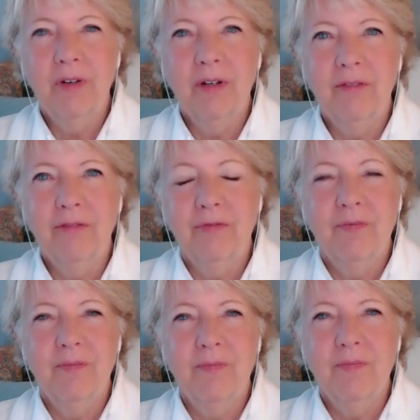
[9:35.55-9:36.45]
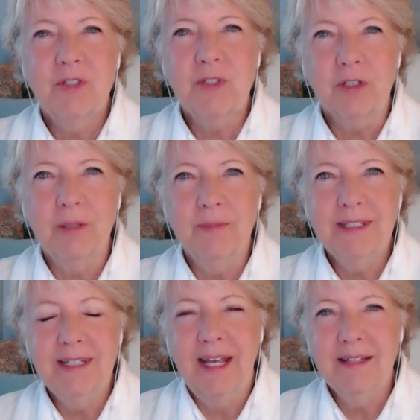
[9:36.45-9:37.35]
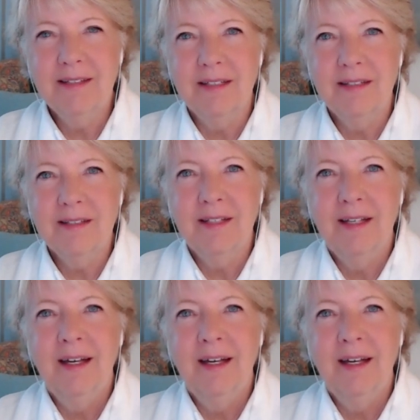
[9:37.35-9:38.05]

of circumstances,